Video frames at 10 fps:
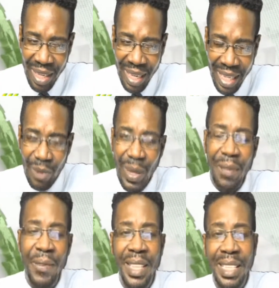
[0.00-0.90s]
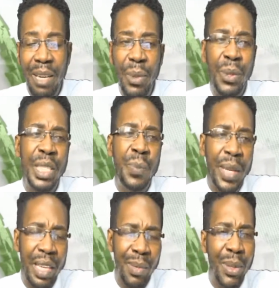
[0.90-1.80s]
And it's quite fitting that we were
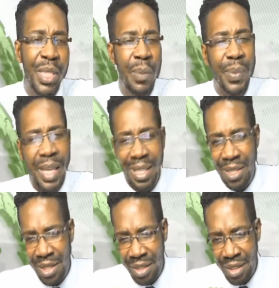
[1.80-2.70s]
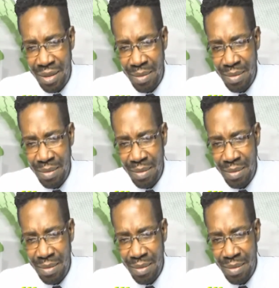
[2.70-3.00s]
speaking about GPL just now.